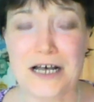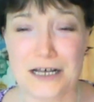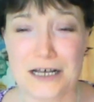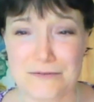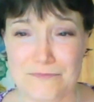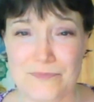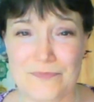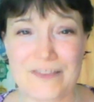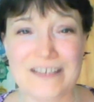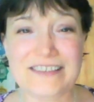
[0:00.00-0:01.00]
I'm
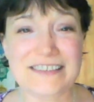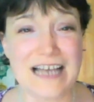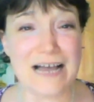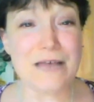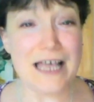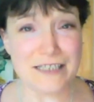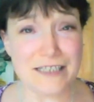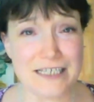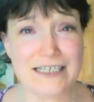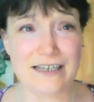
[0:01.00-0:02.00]

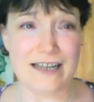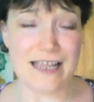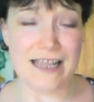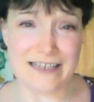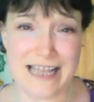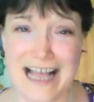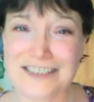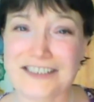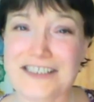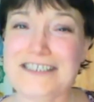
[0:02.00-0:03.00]
Ellen, and
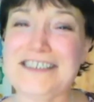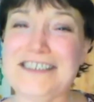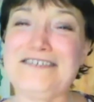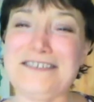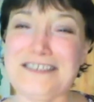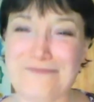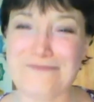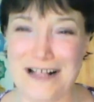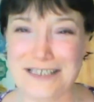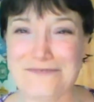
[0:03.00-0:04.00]
Ashley is here as
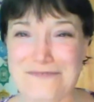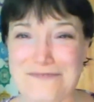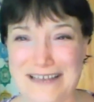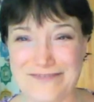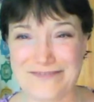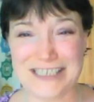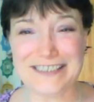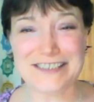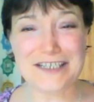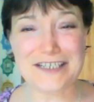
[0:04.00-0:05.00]
well. You may have
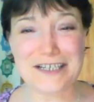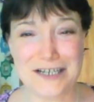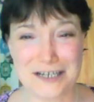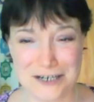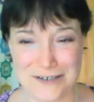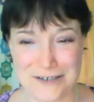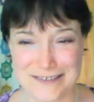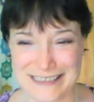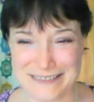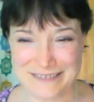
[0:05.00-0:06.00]
just heard
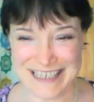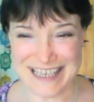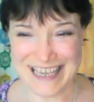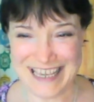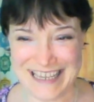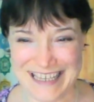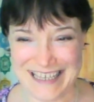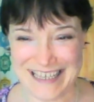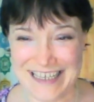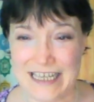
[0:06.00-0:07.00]
her speaking.
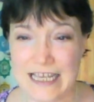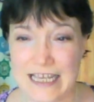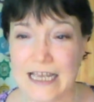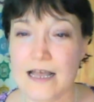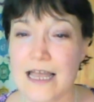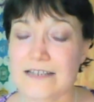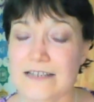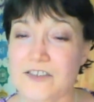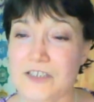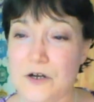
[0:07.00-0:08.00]
And
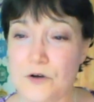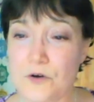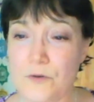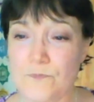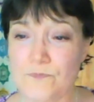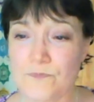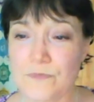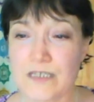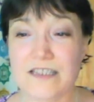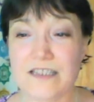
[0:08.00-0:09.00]
so
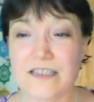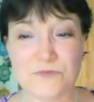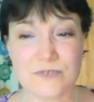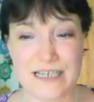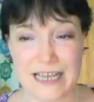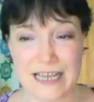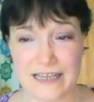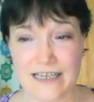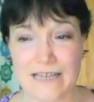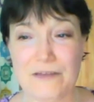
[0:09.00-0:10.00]
this
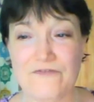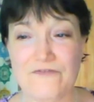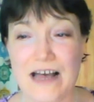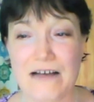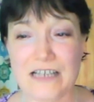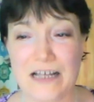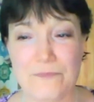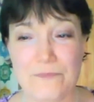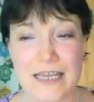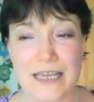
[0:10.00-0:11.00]
reading can be found on
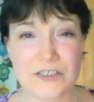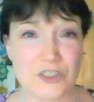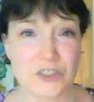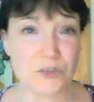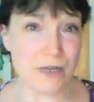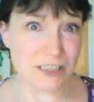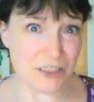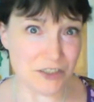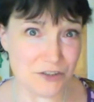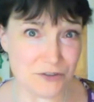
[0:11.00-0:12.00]
page
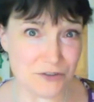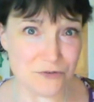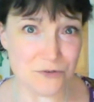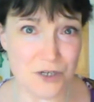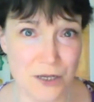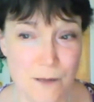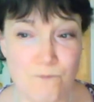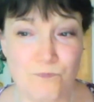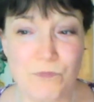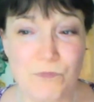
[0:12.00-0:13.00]
22
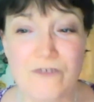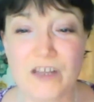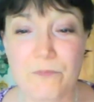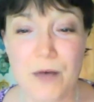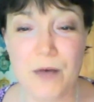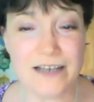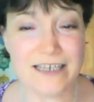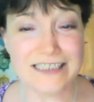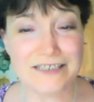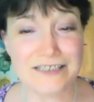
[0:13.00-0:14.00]
of the
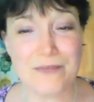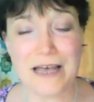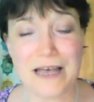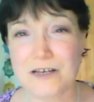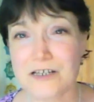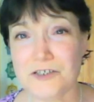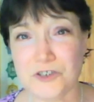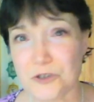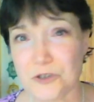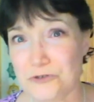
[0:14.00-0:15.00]
Pocket Pema
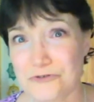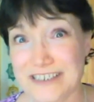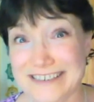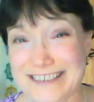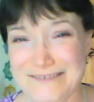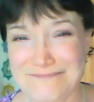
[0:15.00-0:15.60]
Chodron.